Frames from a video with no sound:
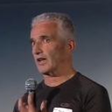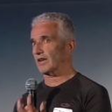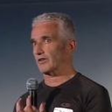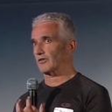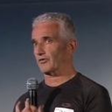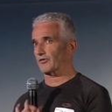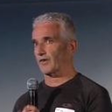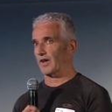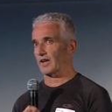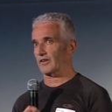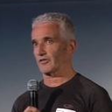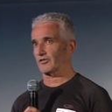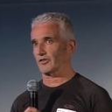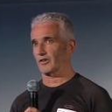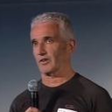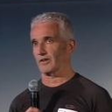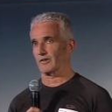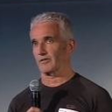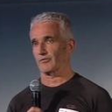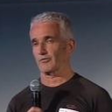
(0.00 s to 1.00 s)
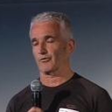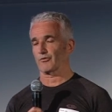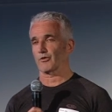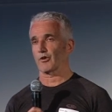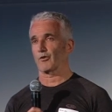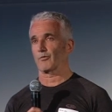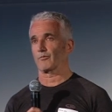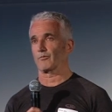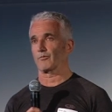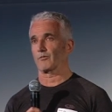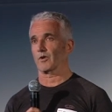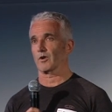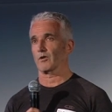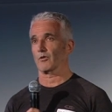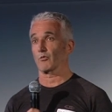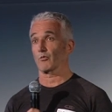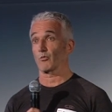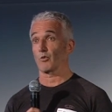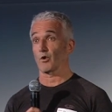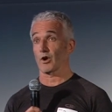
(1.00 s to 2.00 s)
satisfaction from
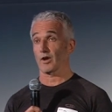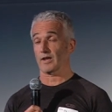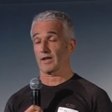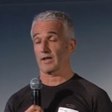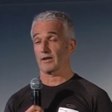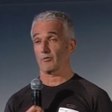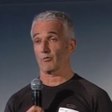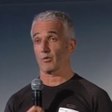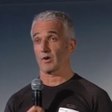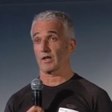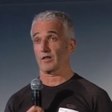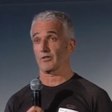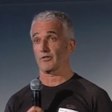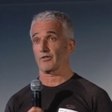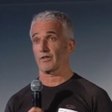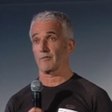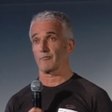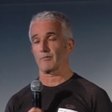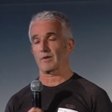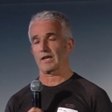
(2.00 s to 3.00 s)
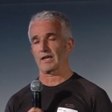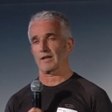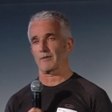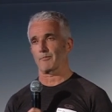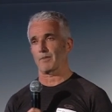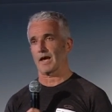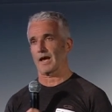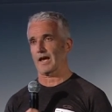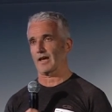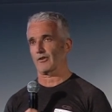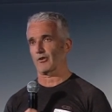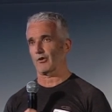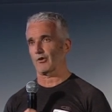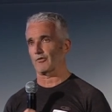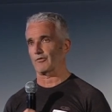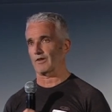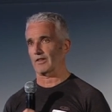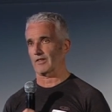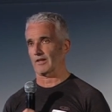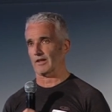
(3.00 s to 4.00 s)
working with and being a part
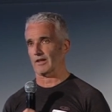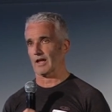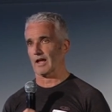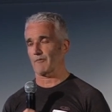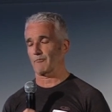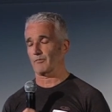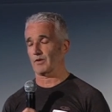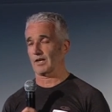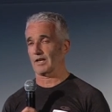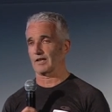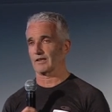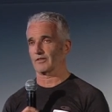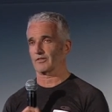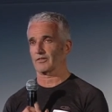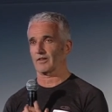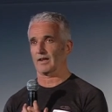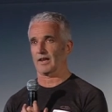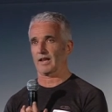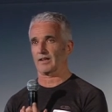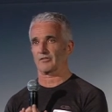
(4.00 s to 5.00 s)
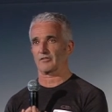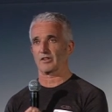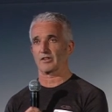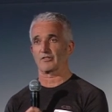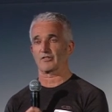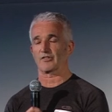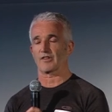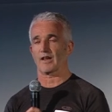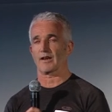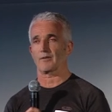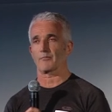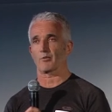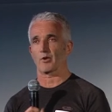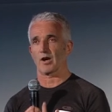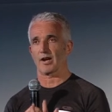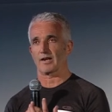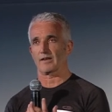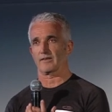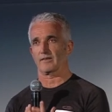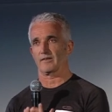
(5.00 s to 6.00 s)
of are the companies that actually
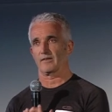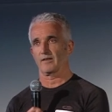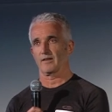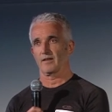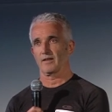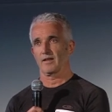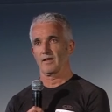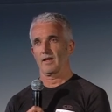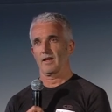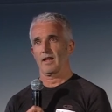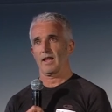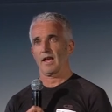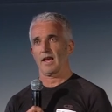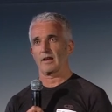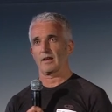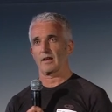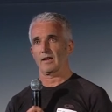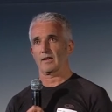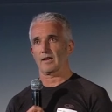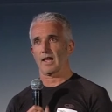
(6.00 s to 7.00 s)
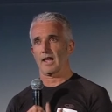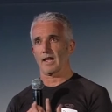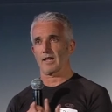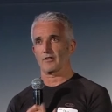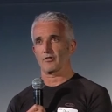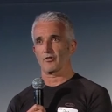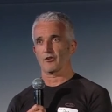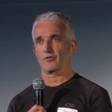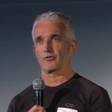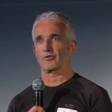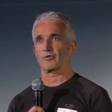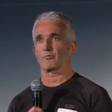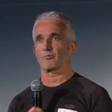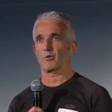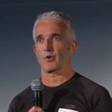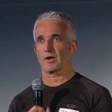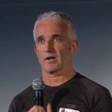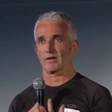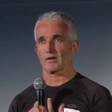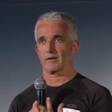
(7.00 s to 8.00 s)
celebrate and allow you to
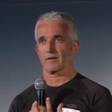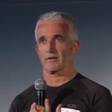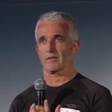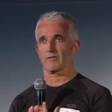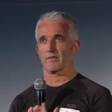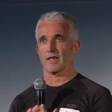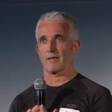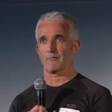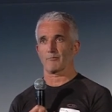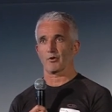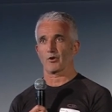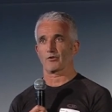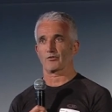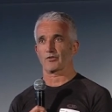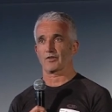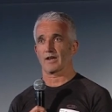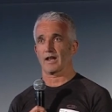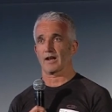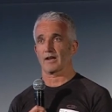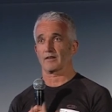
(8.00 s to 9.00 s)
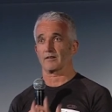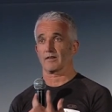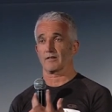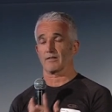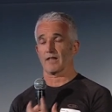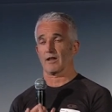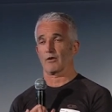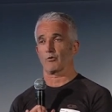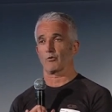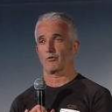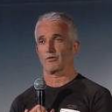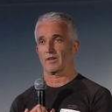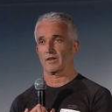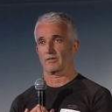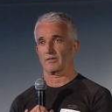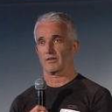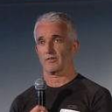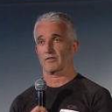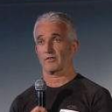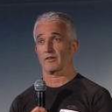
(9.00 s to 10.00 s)
bring that personality, that
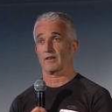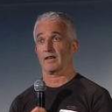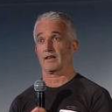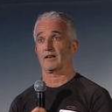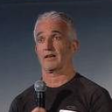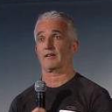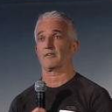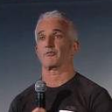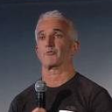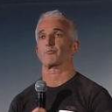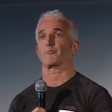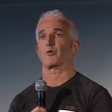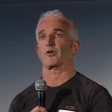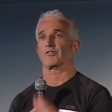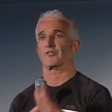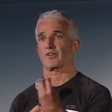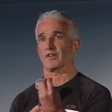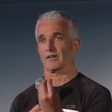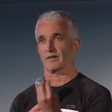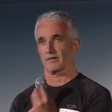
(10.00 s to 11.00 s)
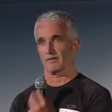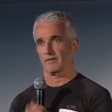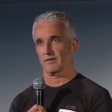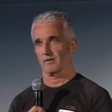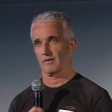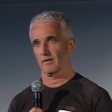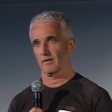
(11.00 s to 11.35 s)
authenticity, and express it